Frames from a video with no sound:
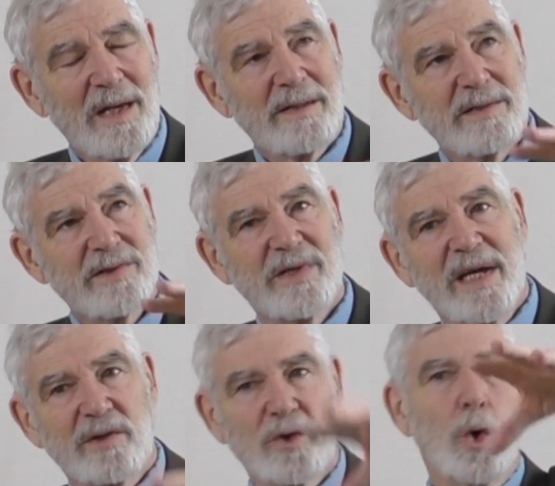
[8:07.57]
The
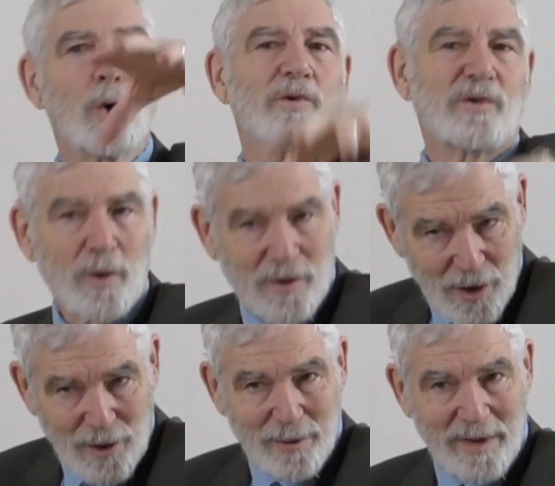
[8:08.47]
state owns your
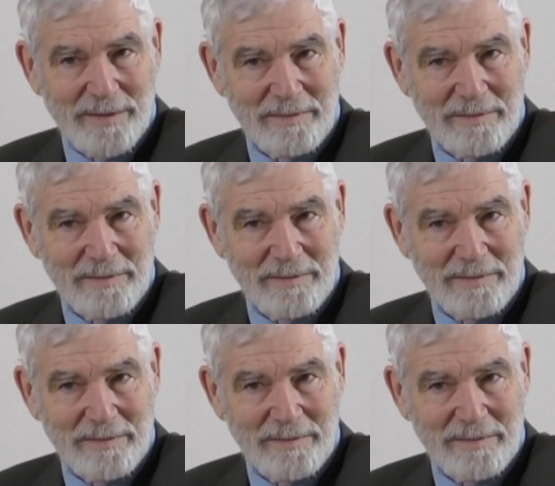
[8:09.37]
children,